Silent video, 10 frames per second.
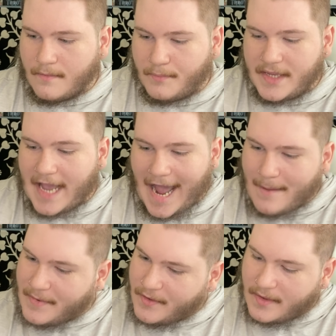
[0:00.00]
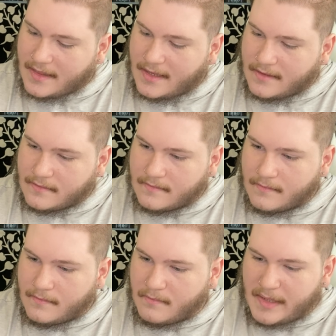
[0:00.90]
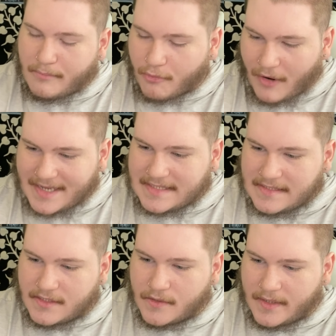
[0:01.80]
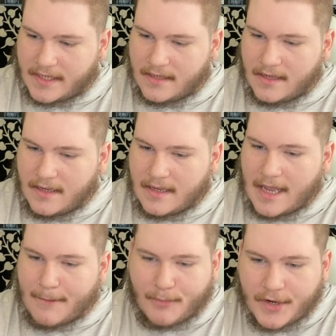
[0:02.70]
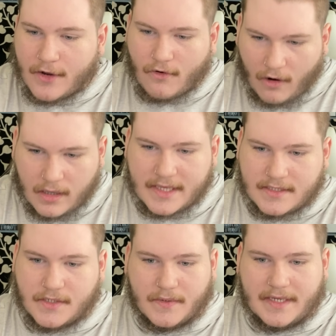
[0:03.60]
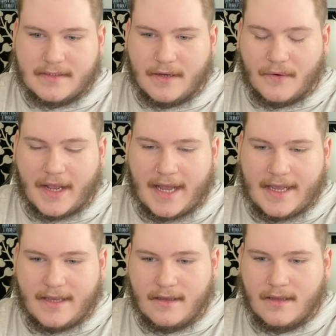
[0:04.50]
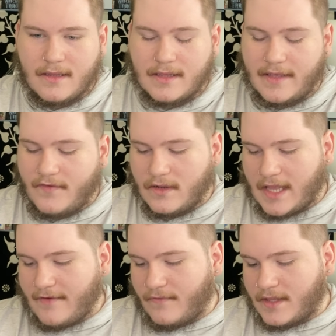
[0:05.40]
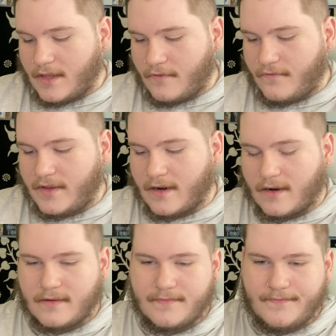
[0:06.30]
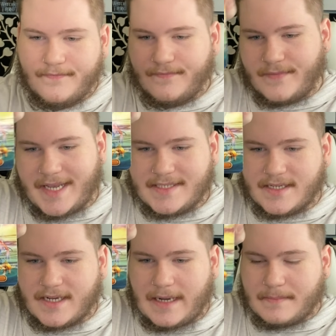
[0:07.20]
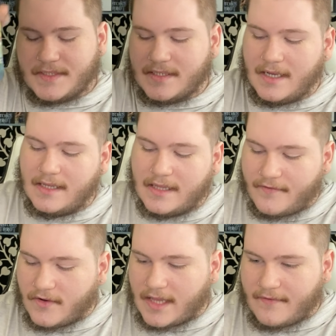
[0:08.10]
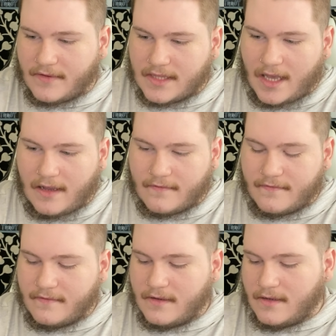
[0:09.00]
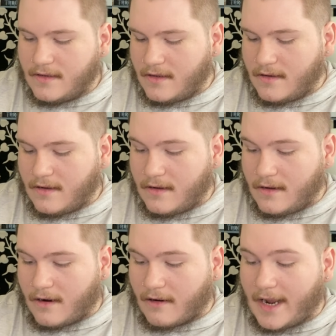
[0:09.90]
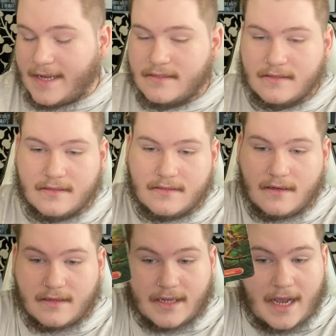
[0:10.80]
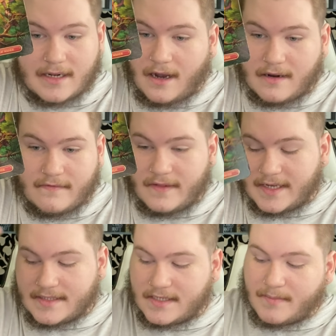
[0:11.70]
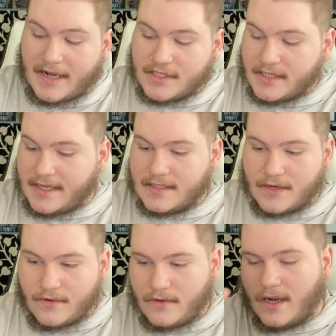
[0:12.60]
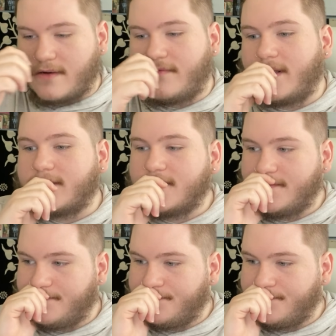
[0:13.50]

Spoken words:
be happy with it, be present to it, and put your all into it, okay? Live your life with no fear. Ace of Cups, live your life with love, all right? Not conflict, especially internal conflict.